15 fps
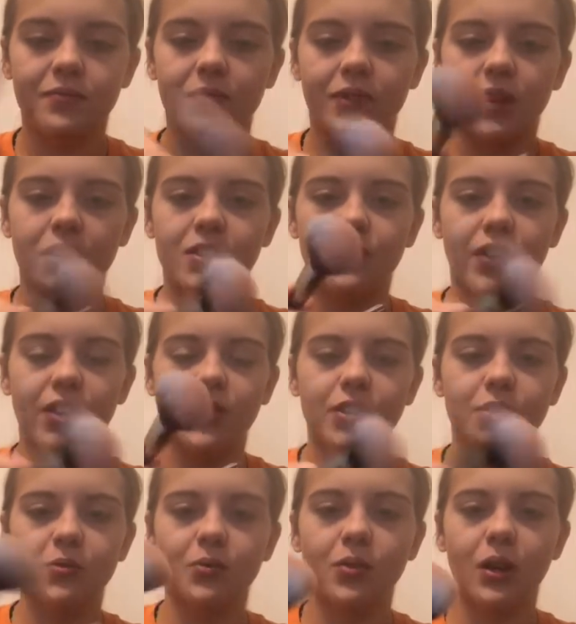It's very
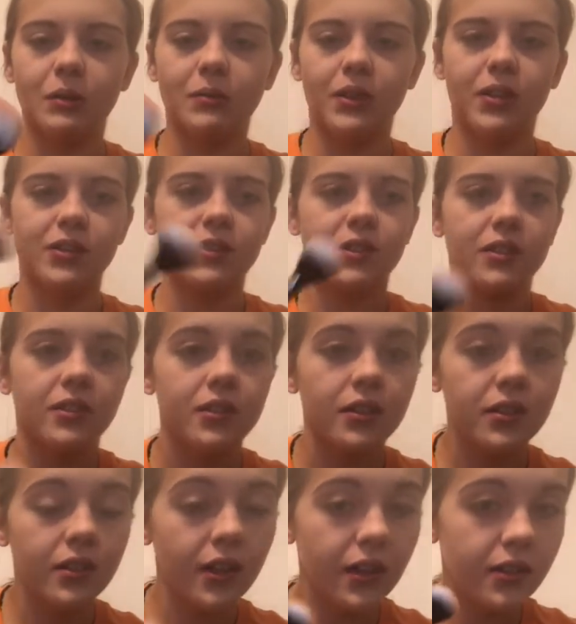warm. Here's the
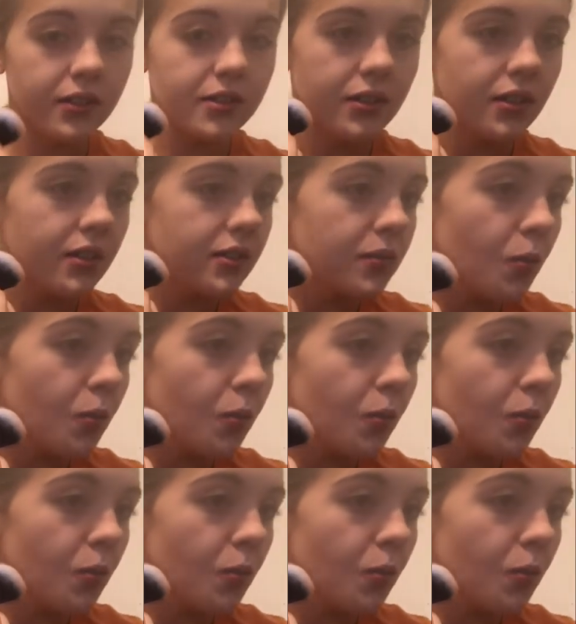excess.